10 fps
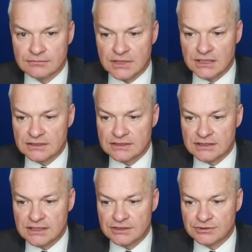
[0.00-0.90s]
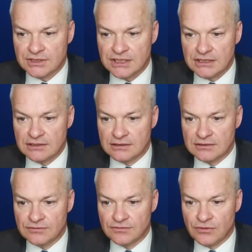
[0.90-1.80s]
But C3
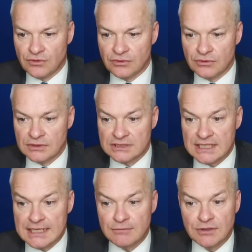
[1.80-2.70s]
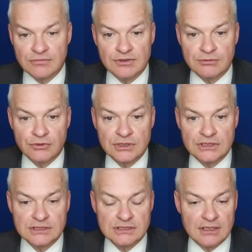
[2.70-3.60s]
for the same number of
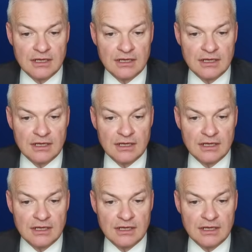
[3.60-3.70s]
points,